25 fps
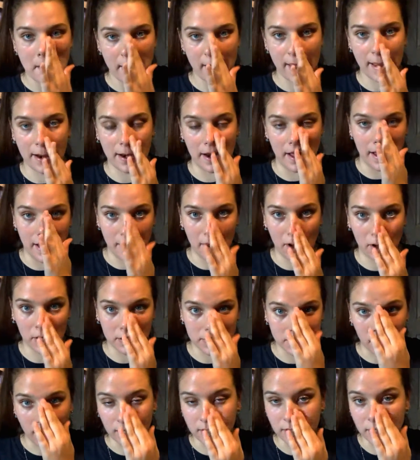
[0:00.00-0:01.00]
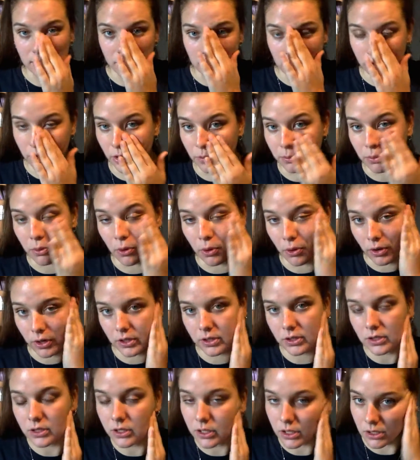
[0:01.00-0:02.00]
and it also has to do with your
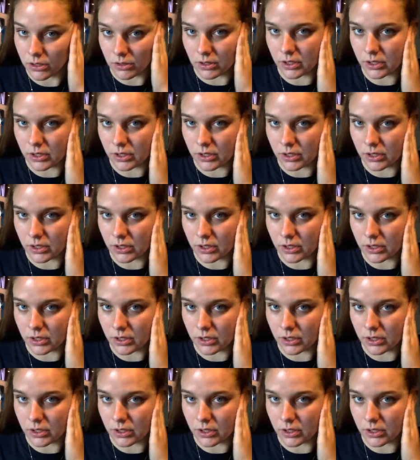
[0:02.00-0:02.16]
pores too,